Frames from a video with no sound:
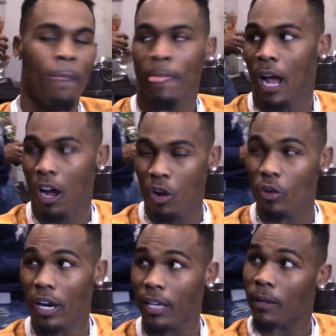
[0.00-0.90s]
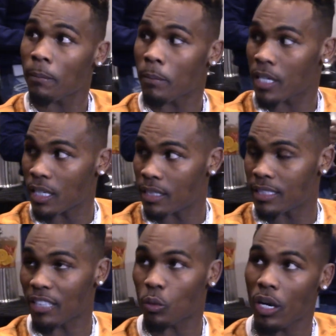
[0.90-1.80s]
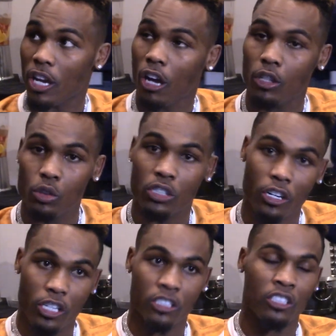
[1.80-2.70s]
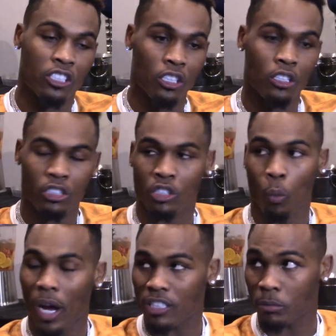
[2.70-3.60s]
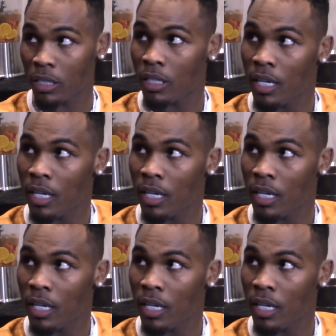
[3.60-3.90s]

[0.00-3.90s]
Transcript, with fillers: how hungry I am, because that's why y'all lose the urge to watch me,